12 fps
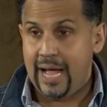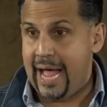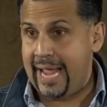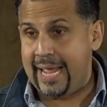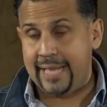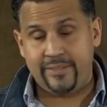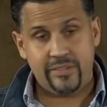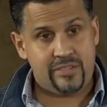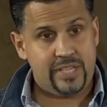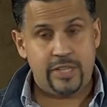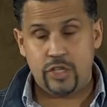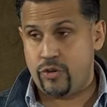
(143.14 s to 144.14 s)
I got to
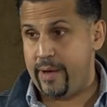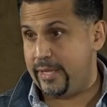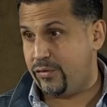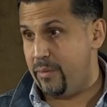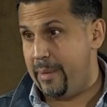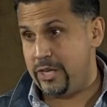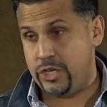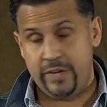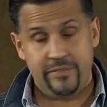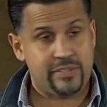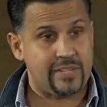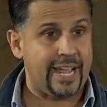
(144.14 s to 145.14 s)
see the transformation
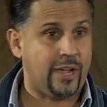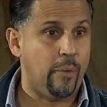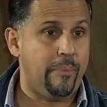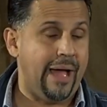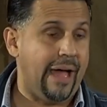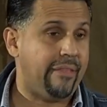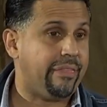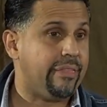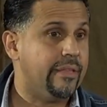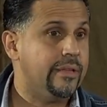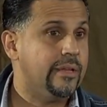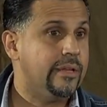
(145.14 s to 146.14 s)
of a psychopath.
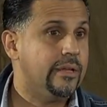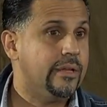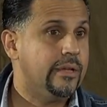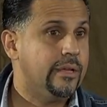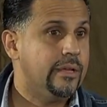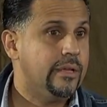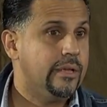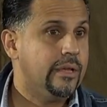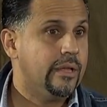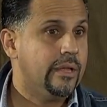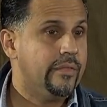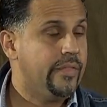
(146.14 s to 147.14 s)

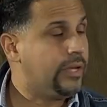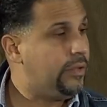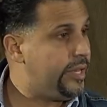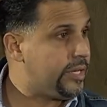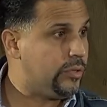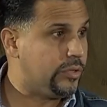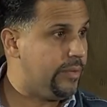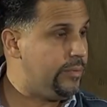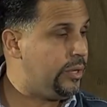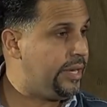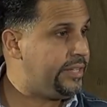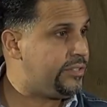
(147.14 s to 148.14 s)
The clinical
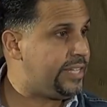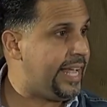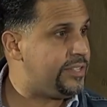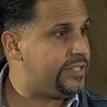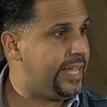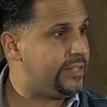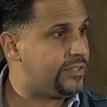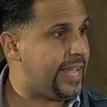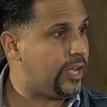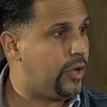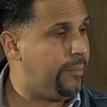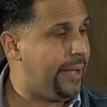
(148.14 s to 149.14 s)
community says that
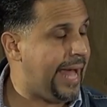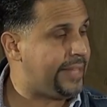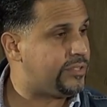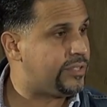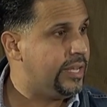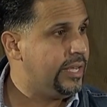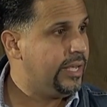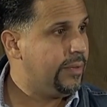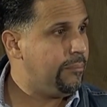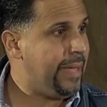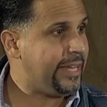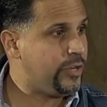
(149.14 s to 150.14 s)
psychopaths
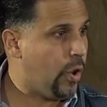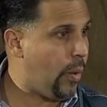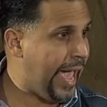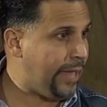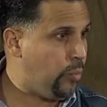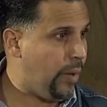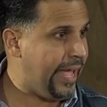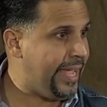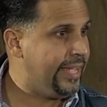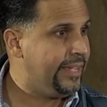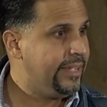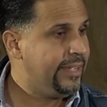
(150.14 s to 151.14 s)
make no
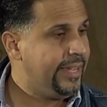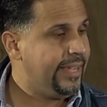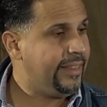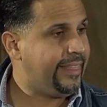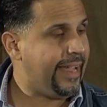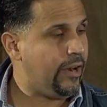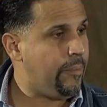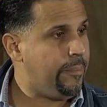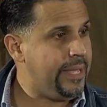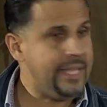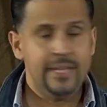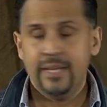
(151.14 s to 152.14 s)
headway in
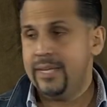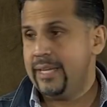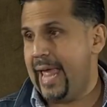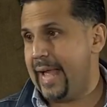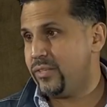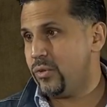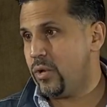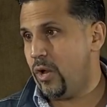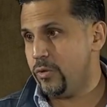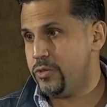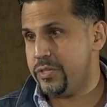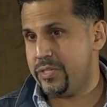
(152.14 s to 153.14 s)
therapy. Cancel
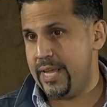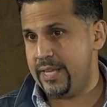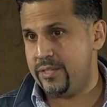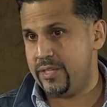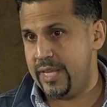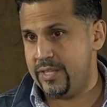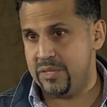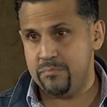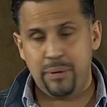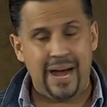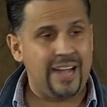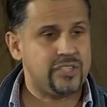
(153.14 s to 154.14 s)
culture says it's
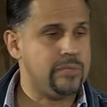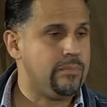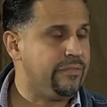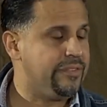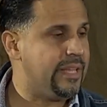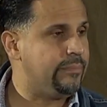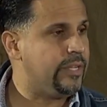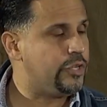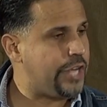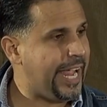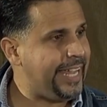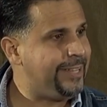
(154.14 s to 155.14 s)
impossible for them to
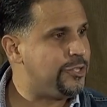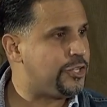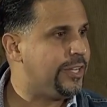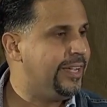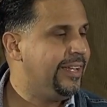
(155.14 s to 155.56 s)
change.